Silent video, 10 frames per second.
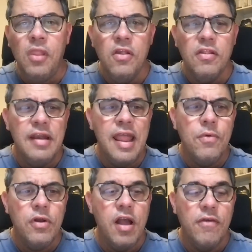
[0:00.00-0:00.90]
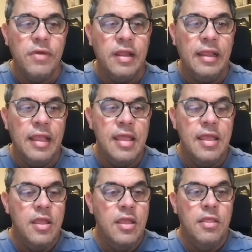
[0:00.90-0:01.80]
So today we're covering
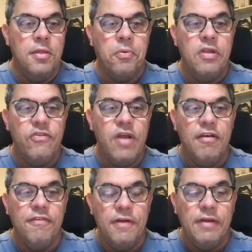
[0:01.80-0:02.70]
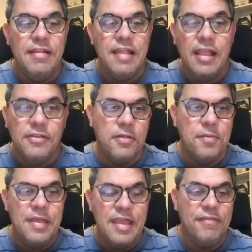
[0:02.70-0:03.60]
the Pretrial Fairness Act, or the
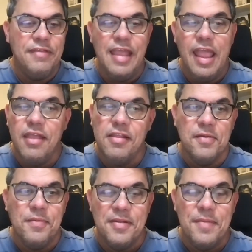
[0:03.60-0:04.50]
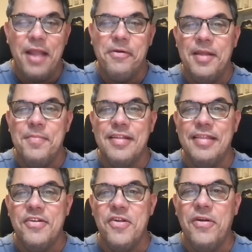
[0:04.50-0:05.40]
PFTA. There's going to be some acronyms in
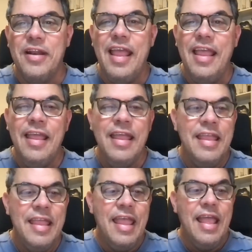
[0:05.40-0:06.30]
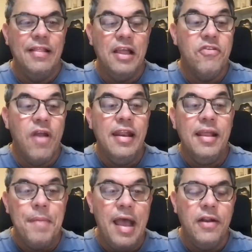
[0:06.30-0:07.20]
the show today.
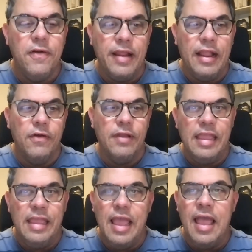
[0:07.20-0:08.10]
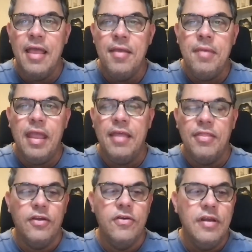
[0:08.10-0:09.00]
Electronic monitoring, or EM, and
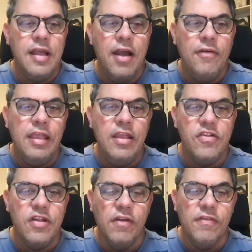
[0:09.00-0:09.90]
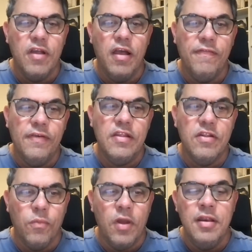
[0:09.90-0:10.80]
the Cook County Sheriff's Office
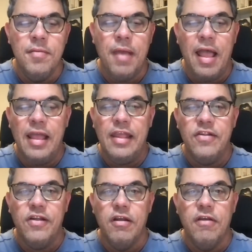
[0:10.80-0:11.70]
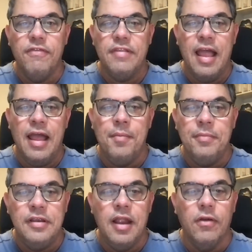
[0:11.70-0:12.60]
run by Sheriff
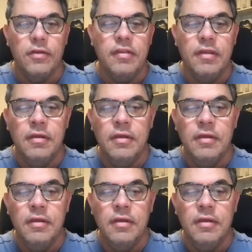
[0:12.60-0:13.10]
Tom Dart.